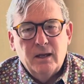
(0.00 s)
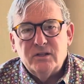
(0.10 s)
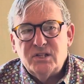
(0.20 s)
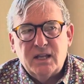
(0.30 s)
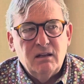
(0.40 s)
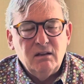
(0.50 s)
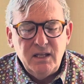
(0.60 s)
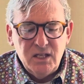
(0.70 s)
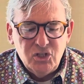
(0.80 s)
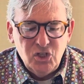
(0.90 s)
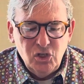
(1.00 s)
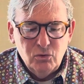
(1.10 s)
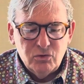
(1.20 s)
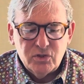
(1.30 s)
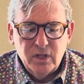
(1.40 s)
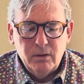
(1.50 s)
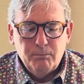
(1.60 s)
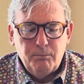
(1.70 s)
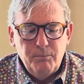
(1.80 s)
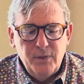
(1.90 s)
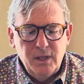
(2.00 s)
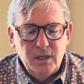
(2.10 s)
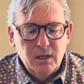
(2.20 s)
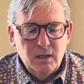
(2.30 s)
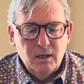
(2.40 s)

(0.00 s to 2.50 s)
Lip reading: Secondly is use, the